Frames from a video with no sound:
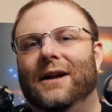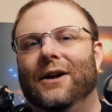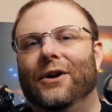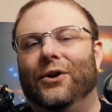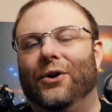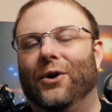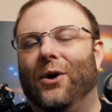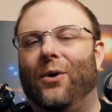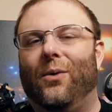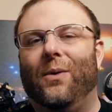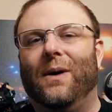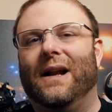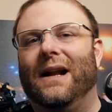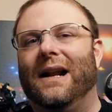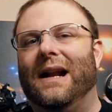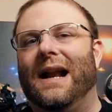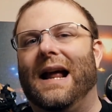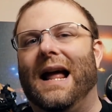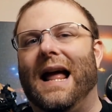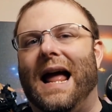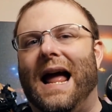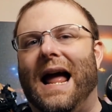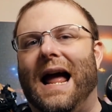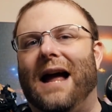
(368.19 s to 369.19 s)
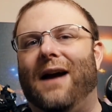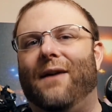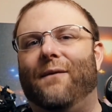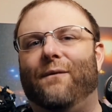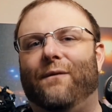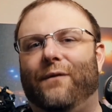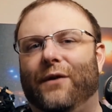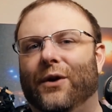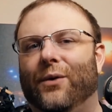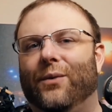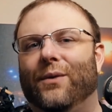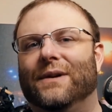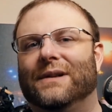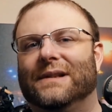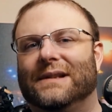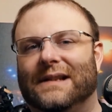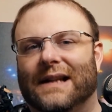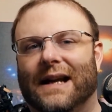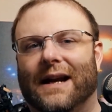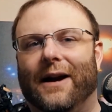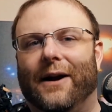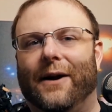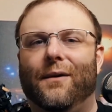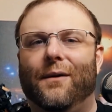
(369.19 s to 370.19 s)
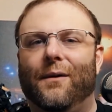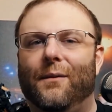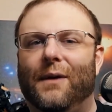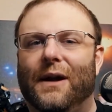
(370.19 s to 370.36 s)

You're already going to have viewers there.